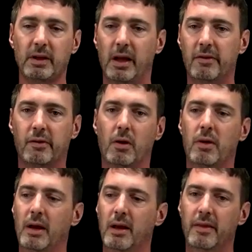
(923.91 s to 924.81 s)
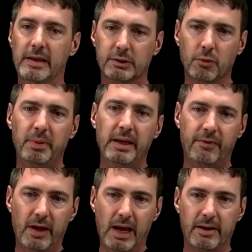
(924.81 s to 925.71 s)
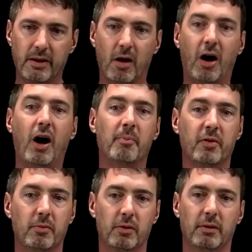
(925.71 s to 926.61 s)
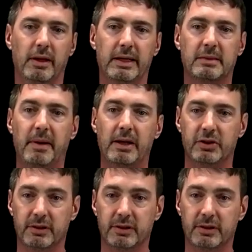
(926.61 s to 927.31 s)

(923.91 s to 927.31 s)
And so this would be if you had an optimal expansion,